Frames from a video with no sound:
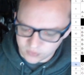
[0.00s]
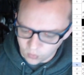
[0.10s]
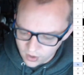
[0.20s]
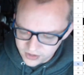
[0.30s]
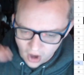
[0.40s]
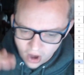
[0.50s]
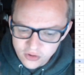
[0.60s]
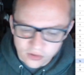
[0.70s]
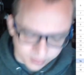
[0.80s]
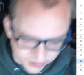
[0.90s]

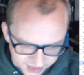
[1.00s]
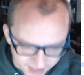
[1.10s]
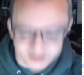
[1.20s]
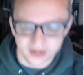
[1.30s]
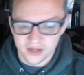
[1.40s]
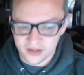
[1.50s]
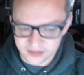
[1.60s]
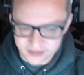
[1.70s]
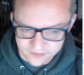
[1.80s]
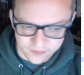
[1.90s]
100%
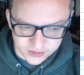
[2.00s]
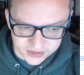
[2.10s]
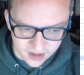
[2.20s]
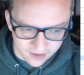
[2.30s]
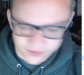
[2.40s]
different stuff.